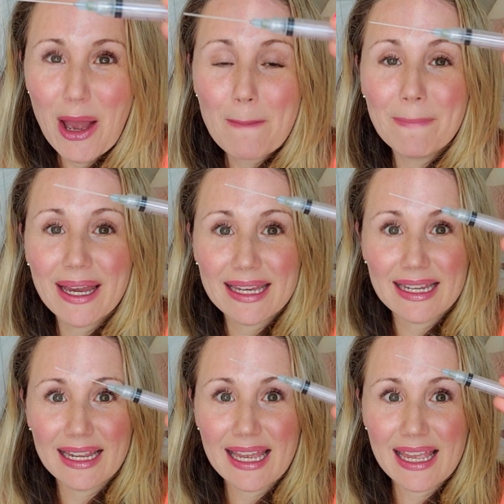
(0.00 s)
but
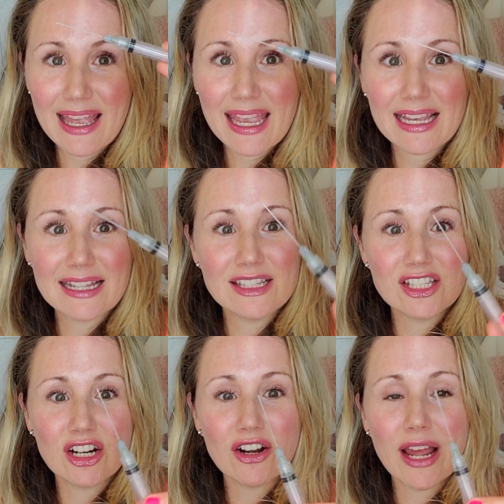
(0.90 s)
it can
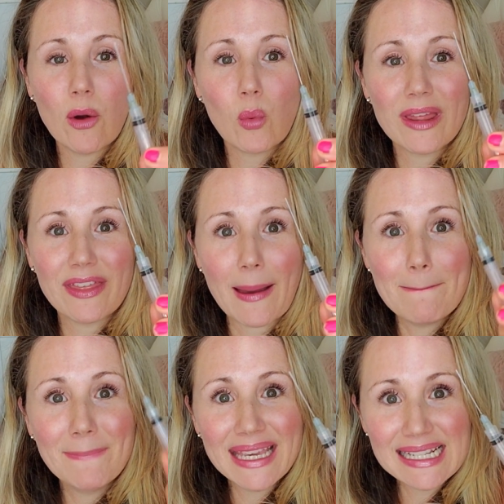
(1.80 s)
start out with a
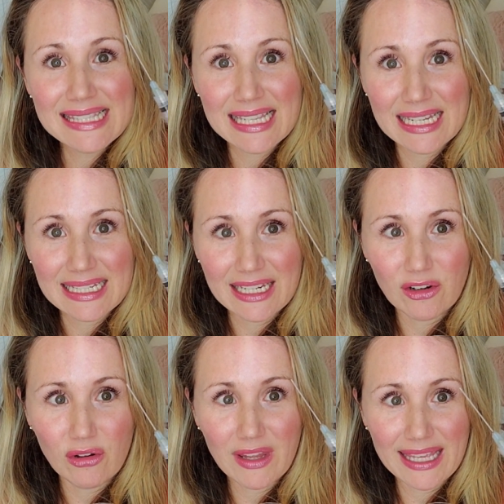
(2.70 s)
mixing
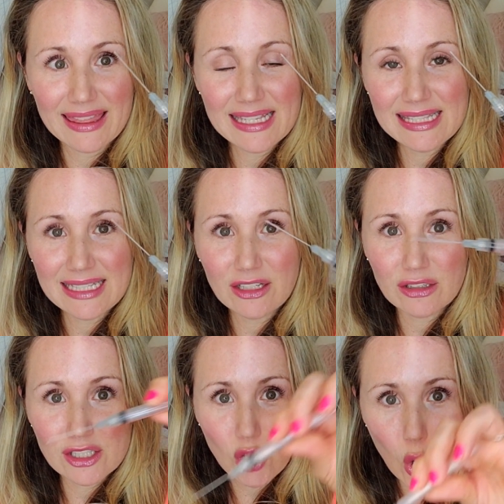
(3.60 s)
needle. Like this needle
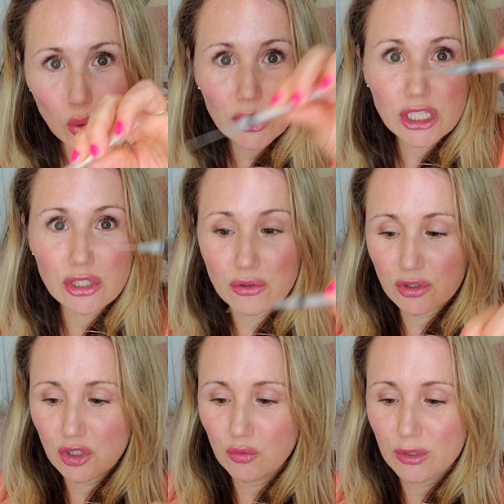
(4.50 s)
is only
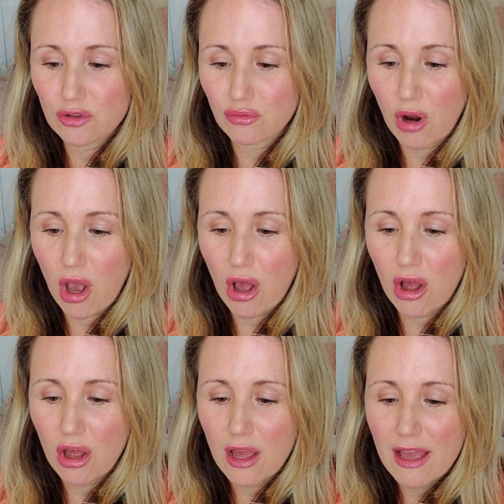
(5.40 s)
used to
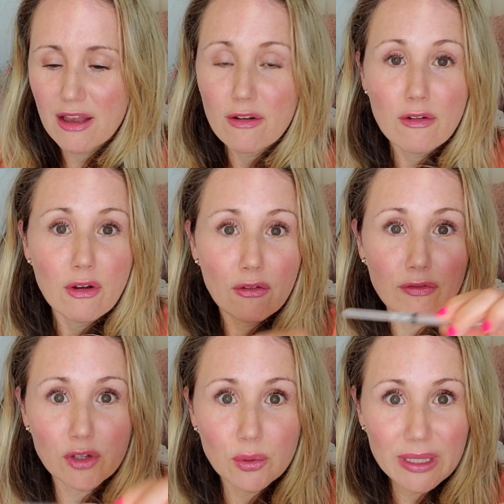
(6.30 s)
withdraw
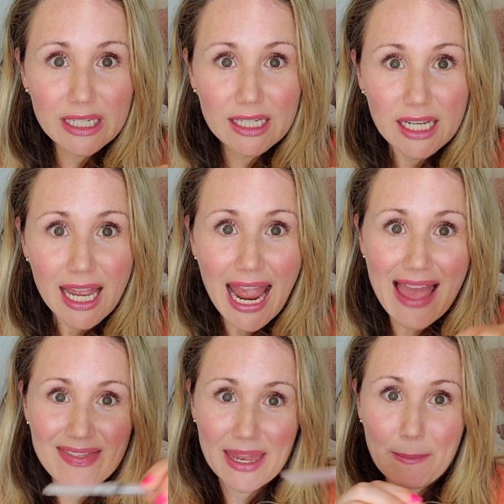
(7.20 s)
fluid
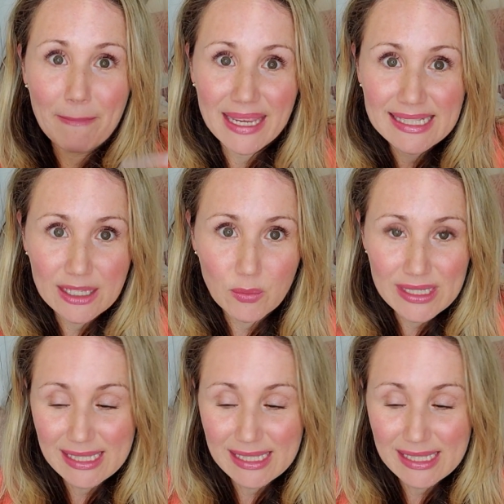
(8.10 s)
and then mix it with